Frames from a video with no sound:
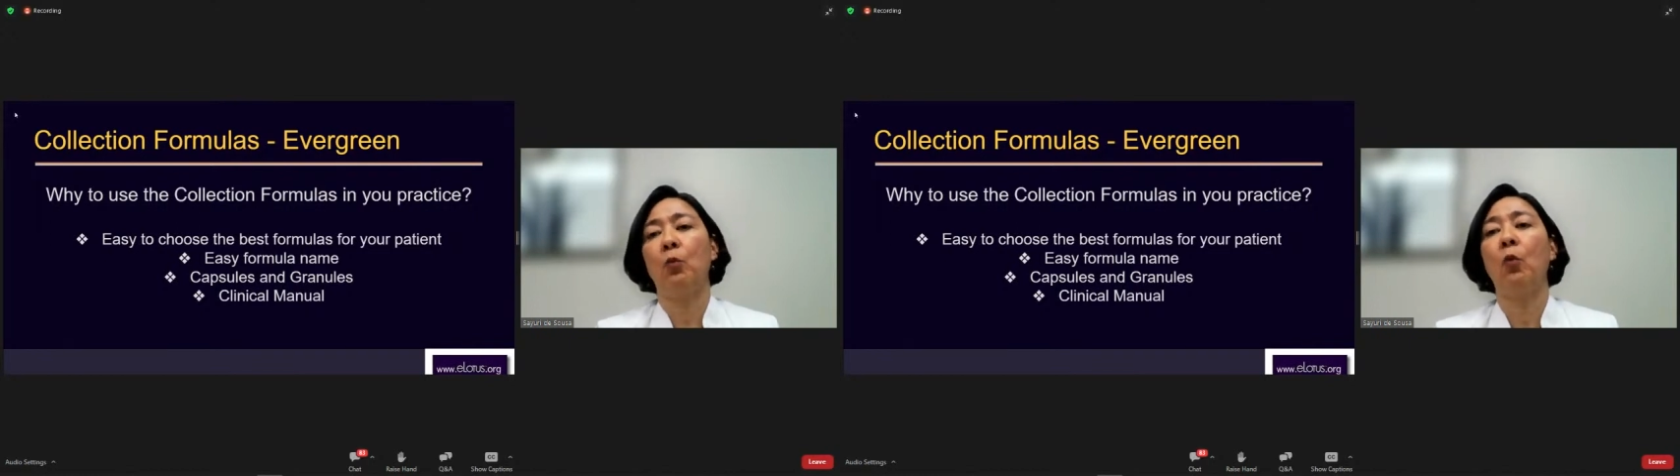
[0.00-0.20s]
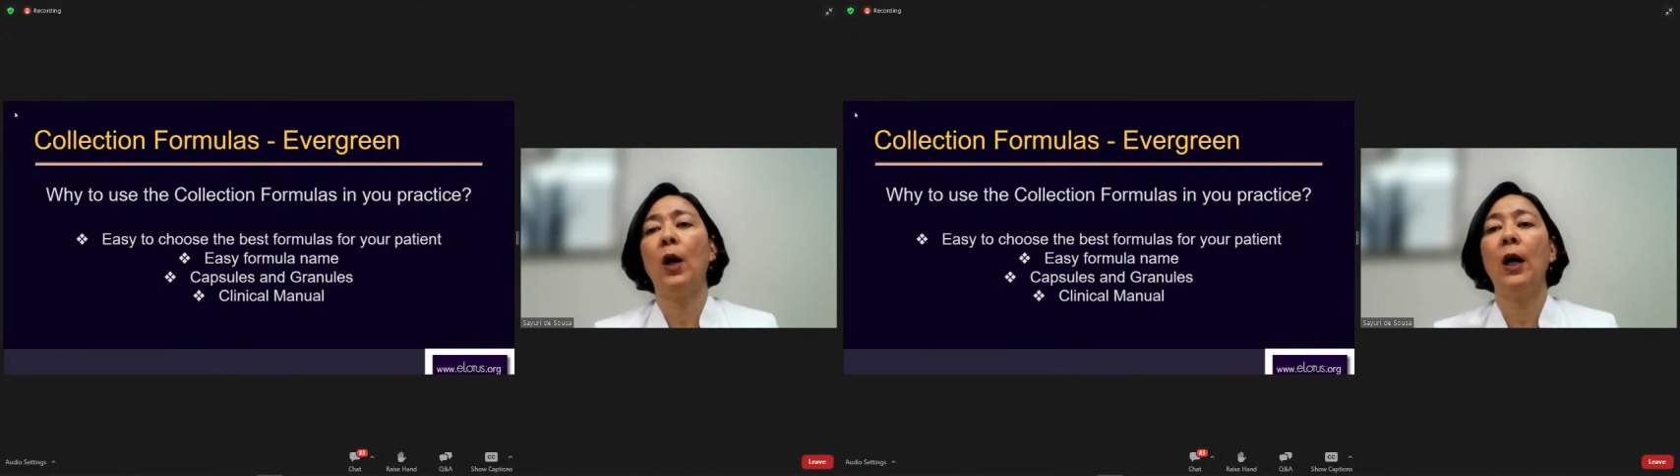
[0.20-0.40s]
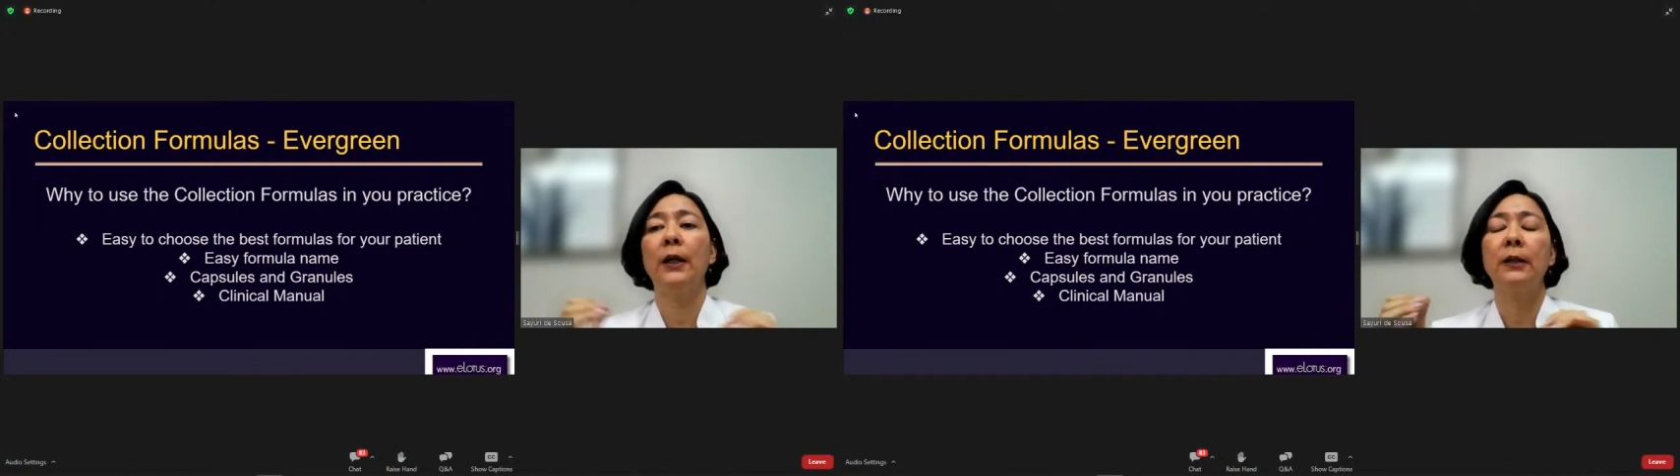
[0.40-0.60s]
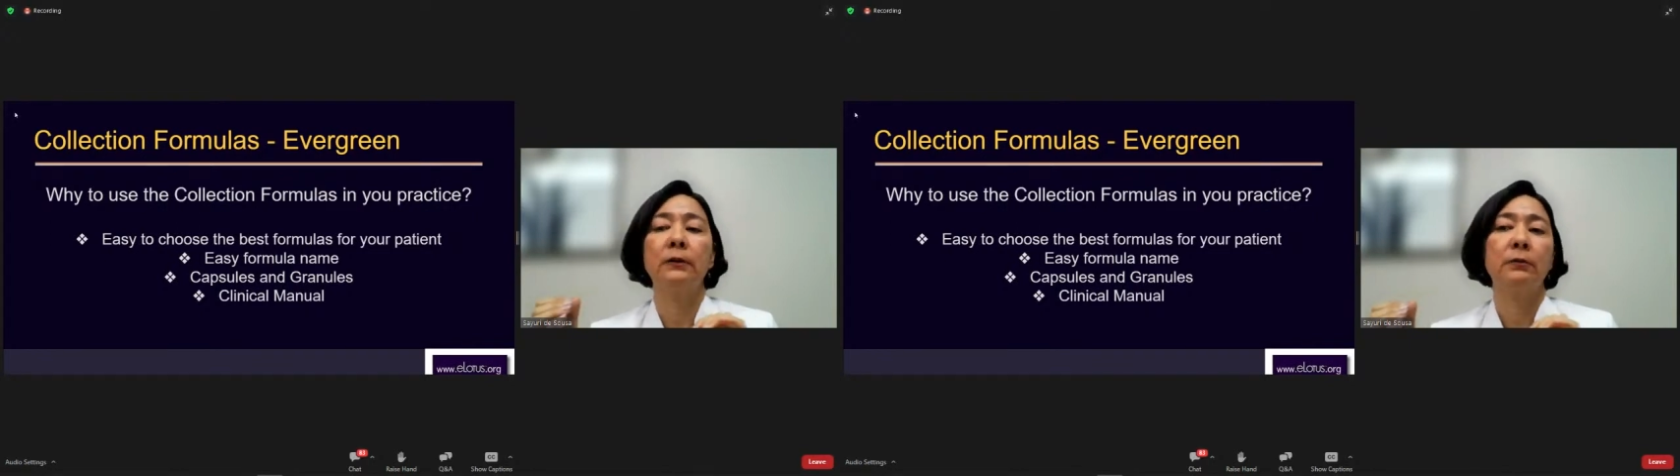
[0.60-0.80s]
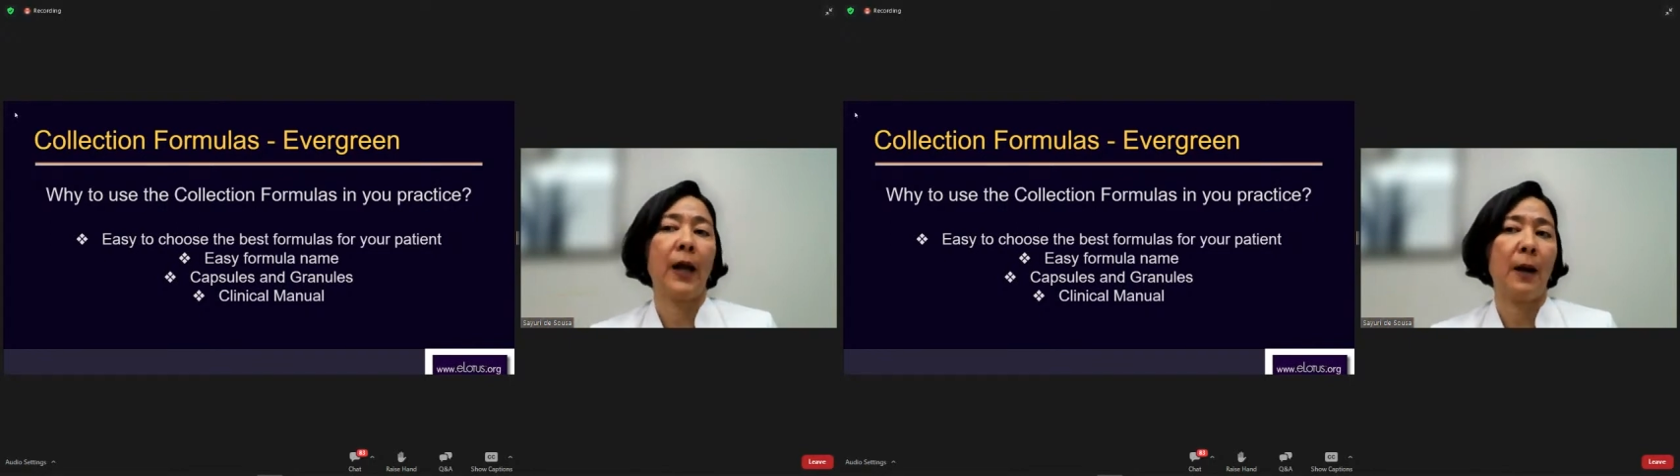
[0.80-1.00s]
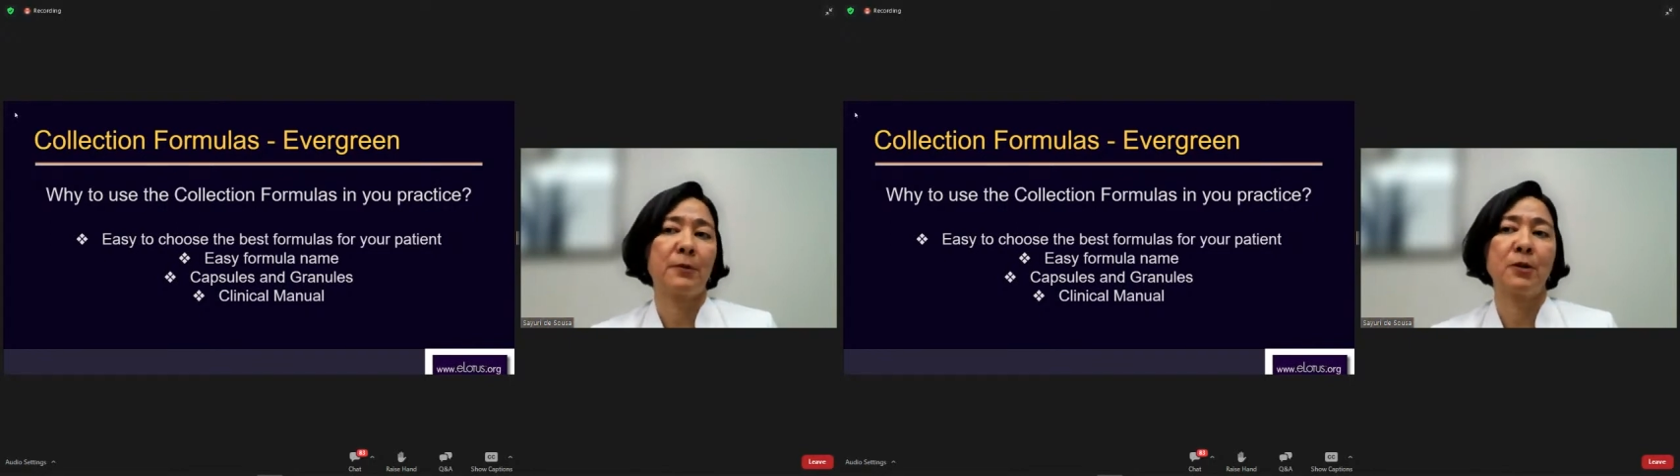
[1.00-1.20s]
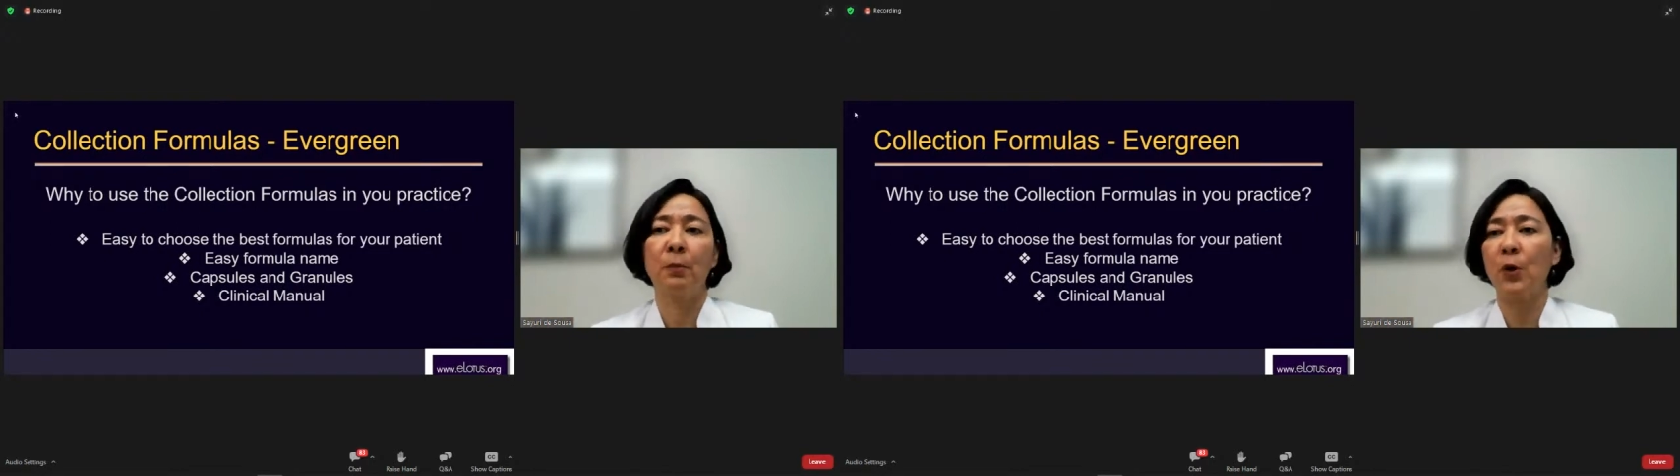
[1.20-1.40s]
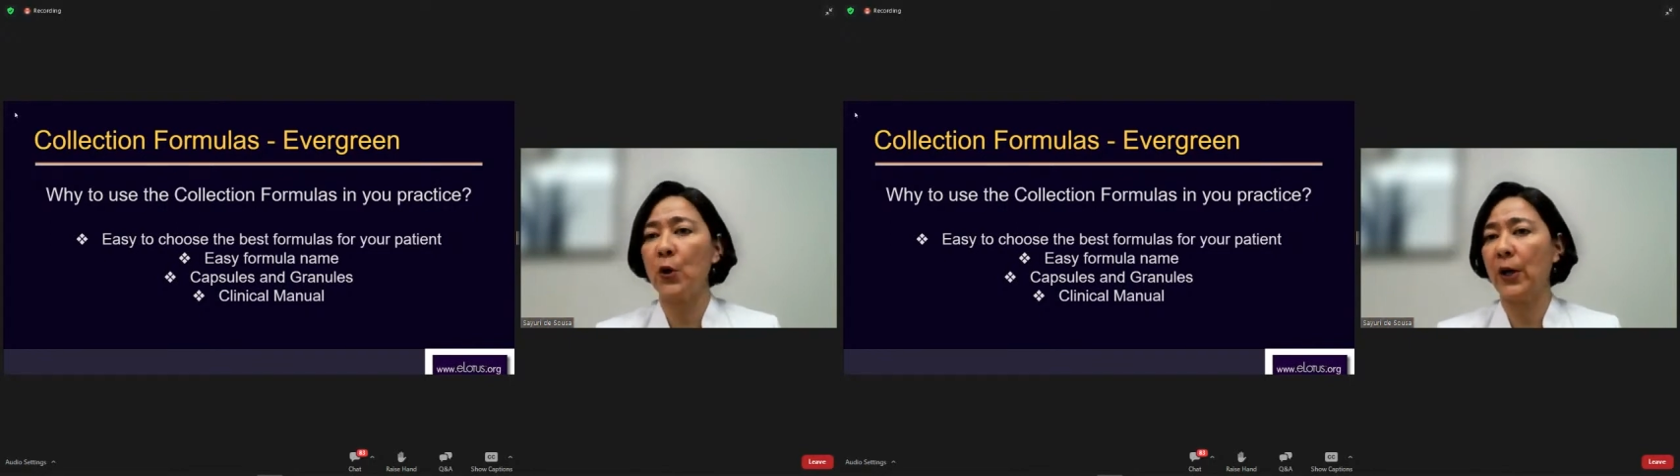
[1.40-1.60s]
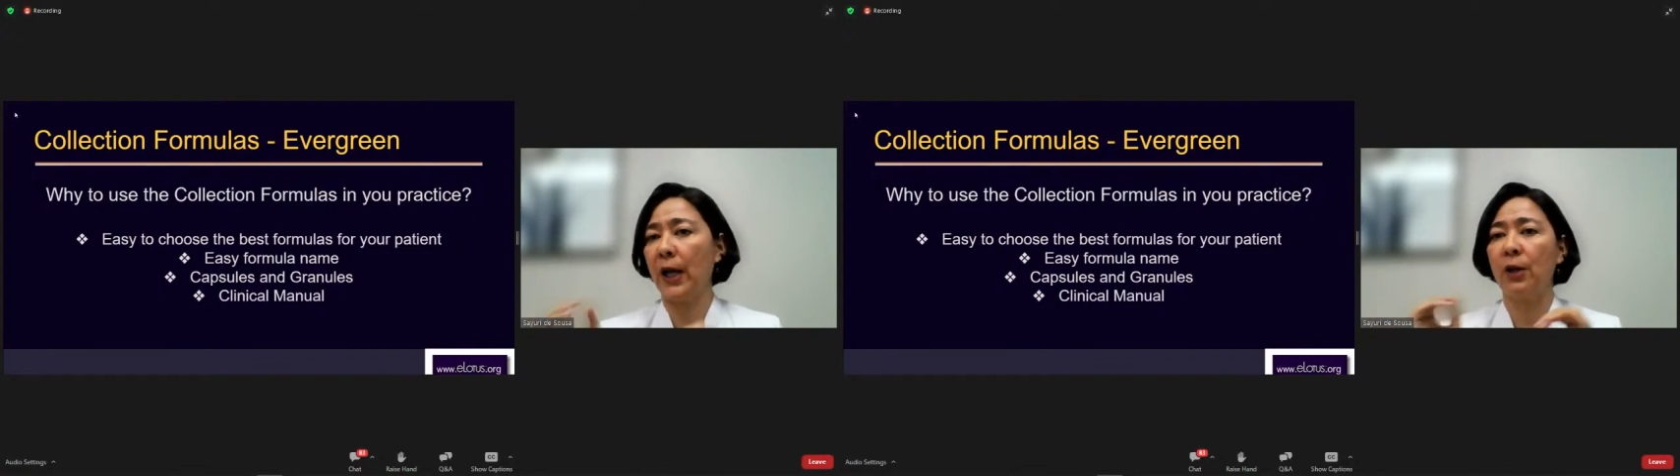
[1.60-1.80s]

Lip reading: 1 capsule per day